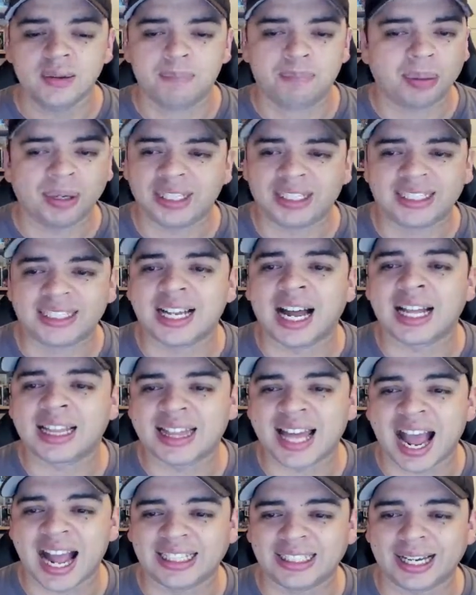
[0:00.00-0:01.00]
But it's not
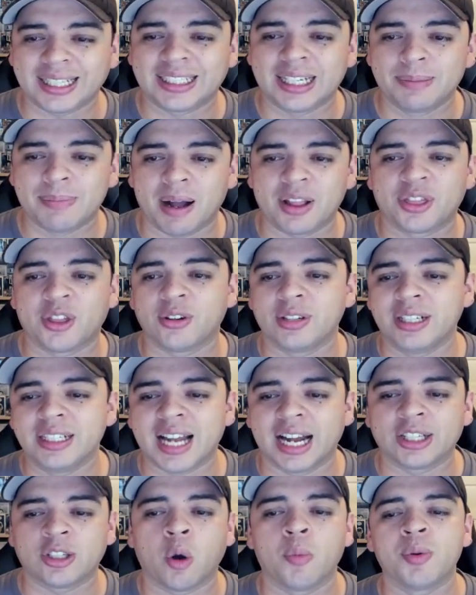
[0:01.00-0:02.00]
that. It's actually about
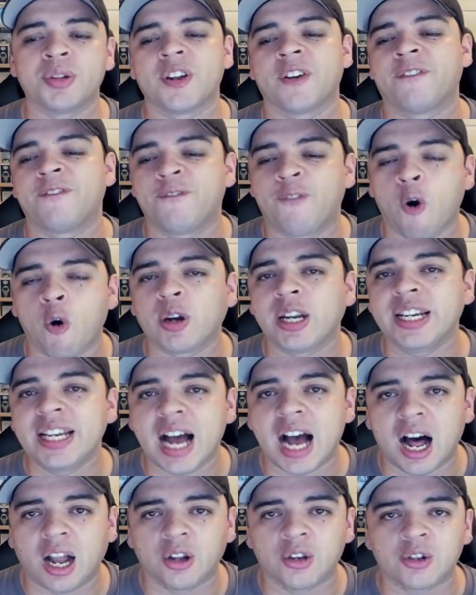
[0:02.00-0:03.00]
$39 to almost say
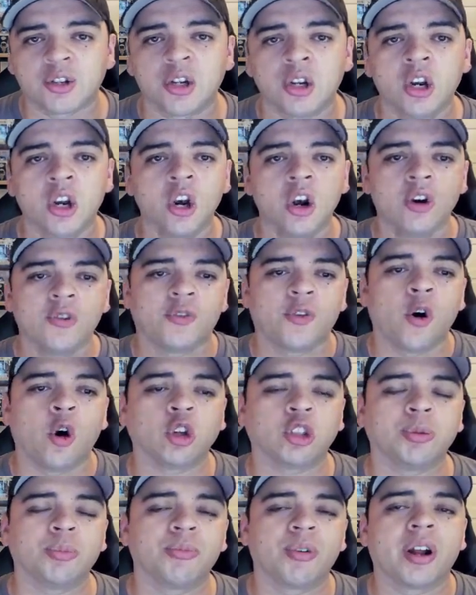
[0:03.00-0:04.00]
$40 for
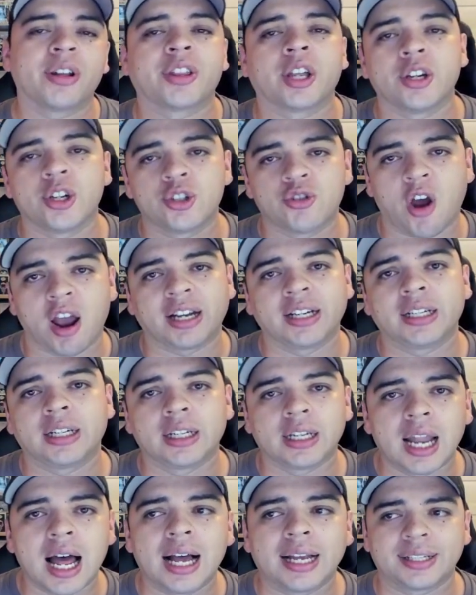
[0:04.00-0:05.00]
Ultimate Rare Thunder Dragon
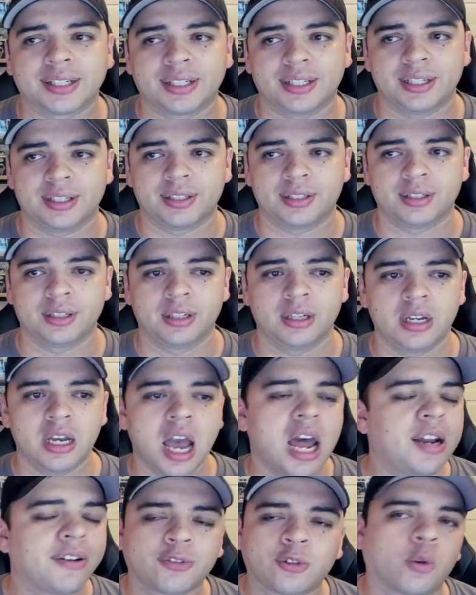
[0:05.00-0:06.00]
Colossus.
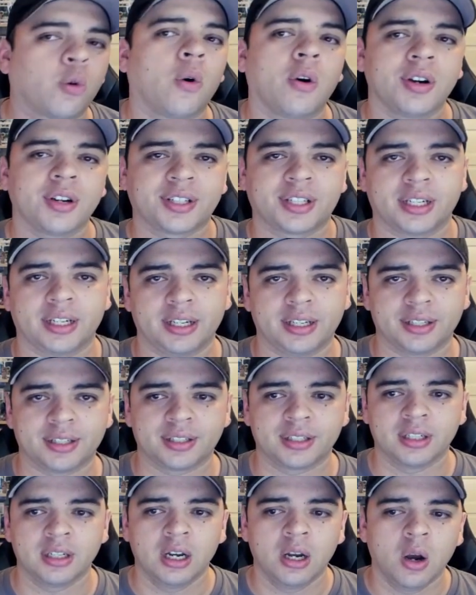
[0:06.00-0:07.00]
And of course it
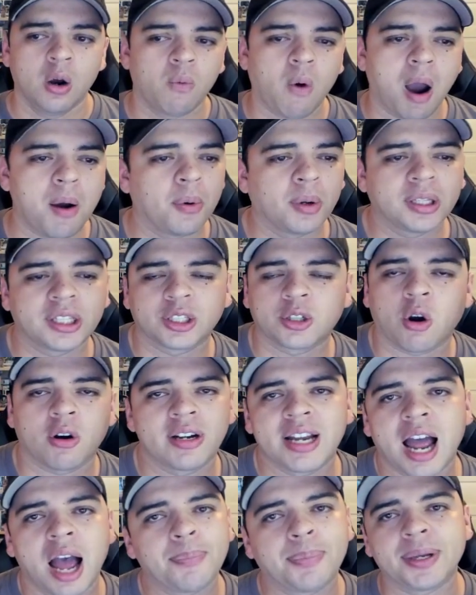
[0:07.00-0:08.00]
is. Why would this card
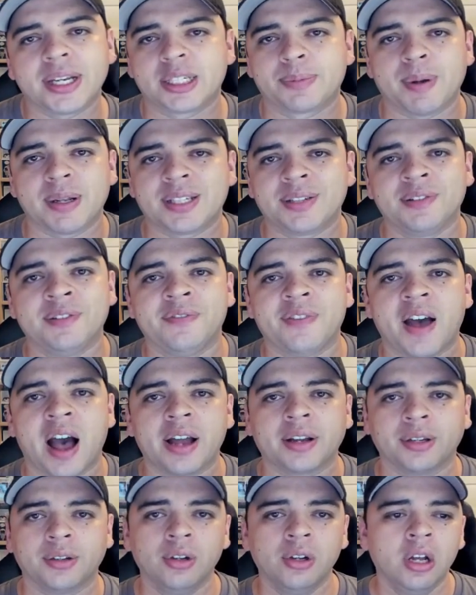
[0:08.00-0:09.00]
not be expensive in
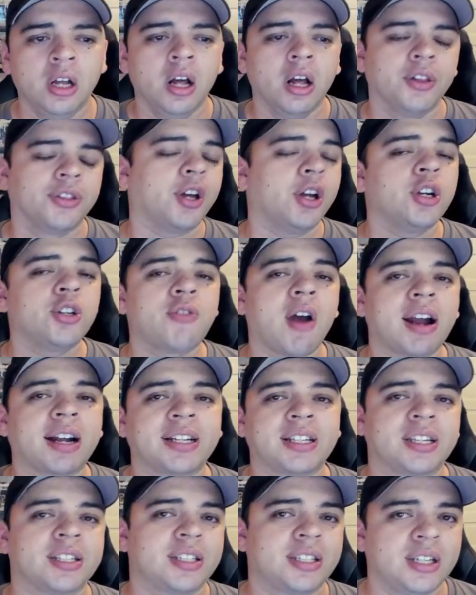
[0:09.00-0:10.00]
value? Thunder
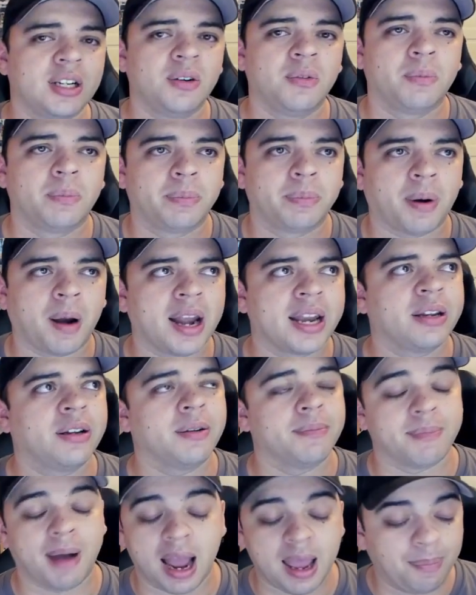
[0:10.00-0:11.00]
Dragons is still probably,
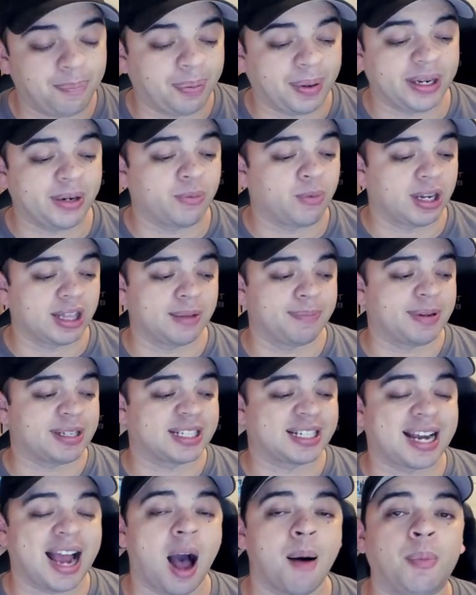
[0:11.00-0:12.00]
in my opinion, one of the
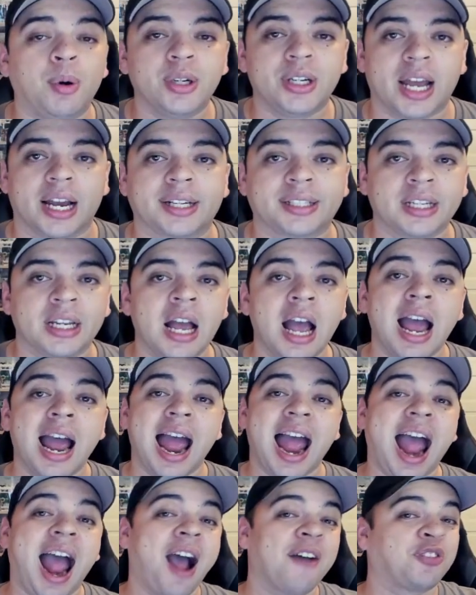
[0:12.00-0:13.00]
best combo decks
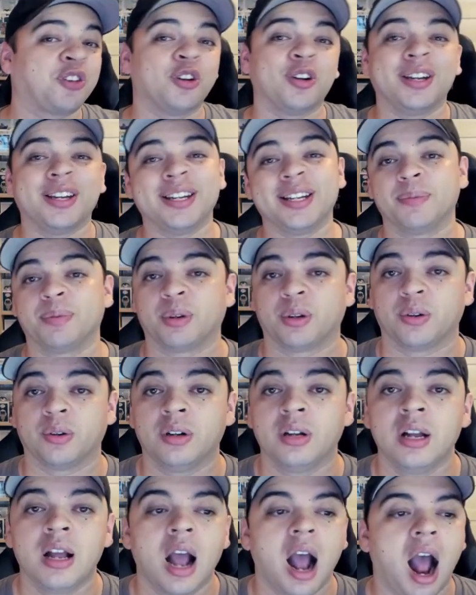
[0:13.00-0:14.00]
after Nibiru.
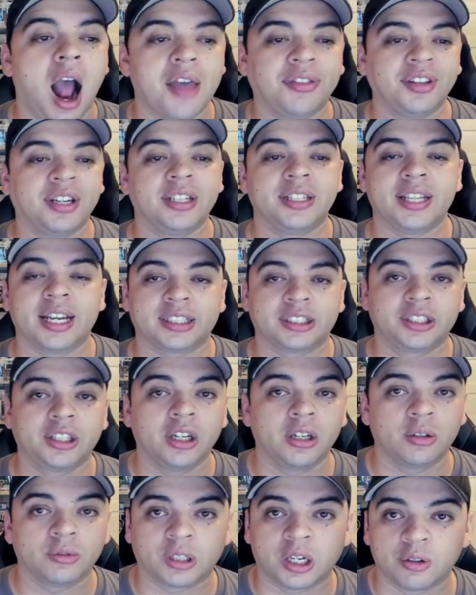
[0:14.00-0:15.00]
I think the deck's
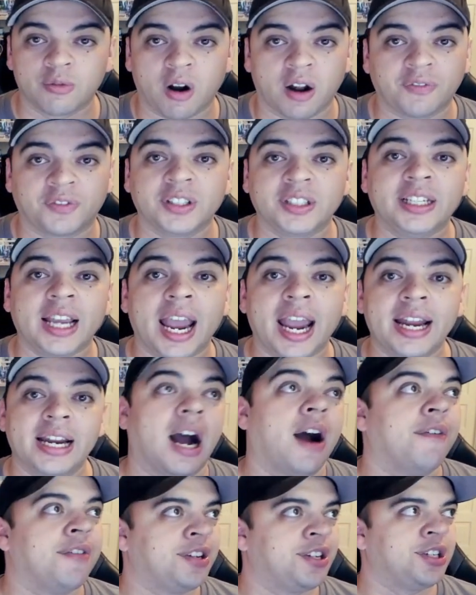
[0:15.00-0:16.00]
good right off the gate.
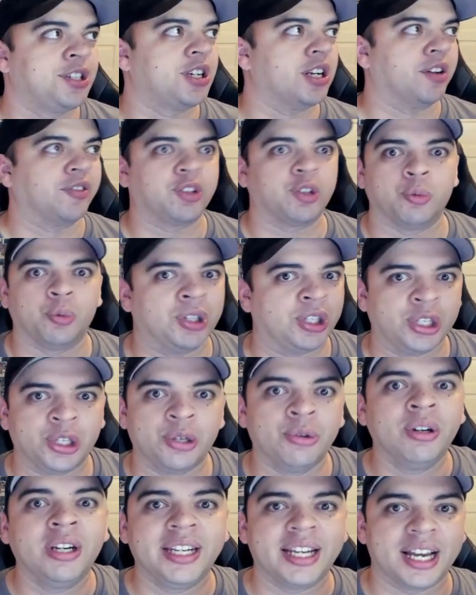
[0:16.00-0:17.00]
Obviously, it's good enough to win
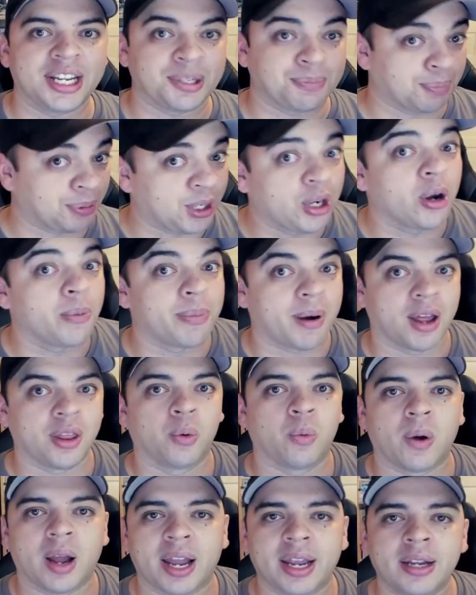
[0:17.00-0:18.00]
the UDS, pure by the
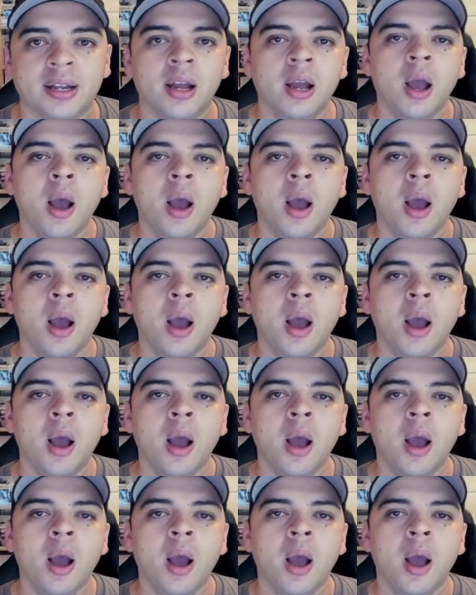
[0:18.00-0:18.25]
way.